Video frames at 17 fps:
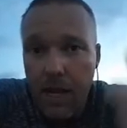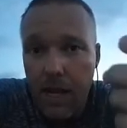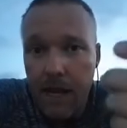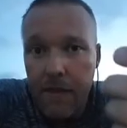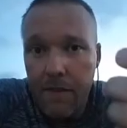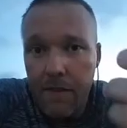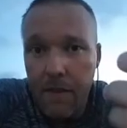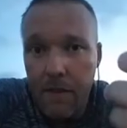
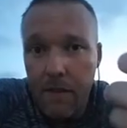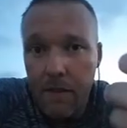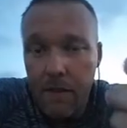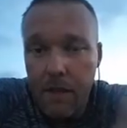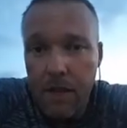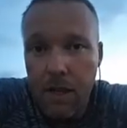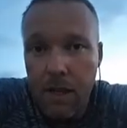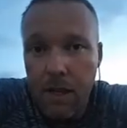and
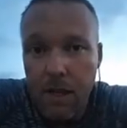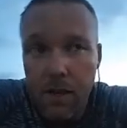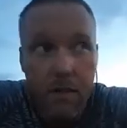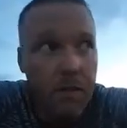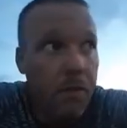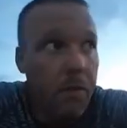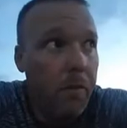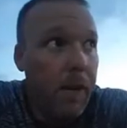then
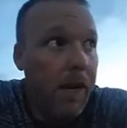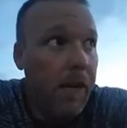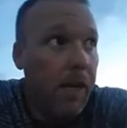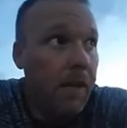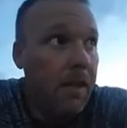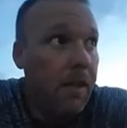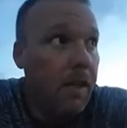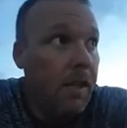the
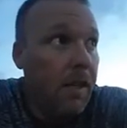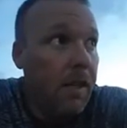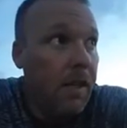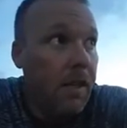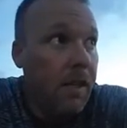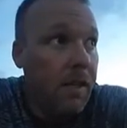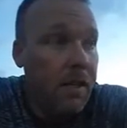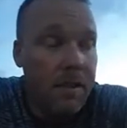remaining
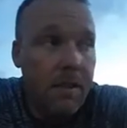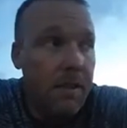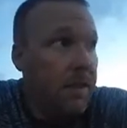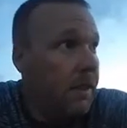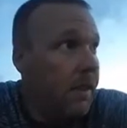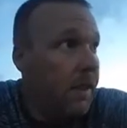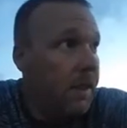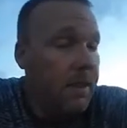
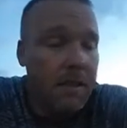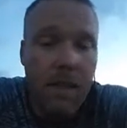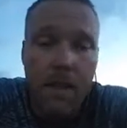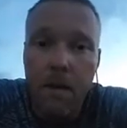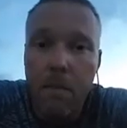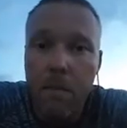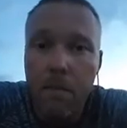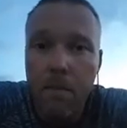is
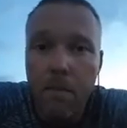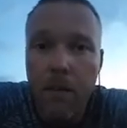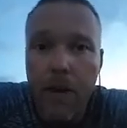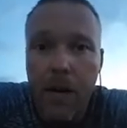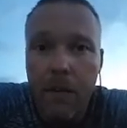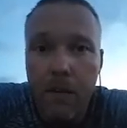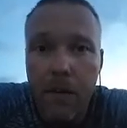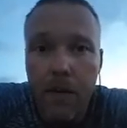
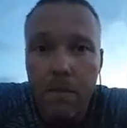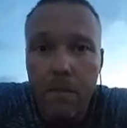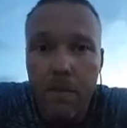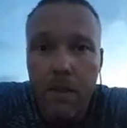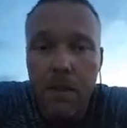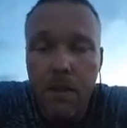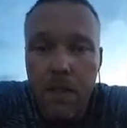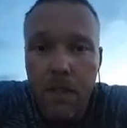fat grams.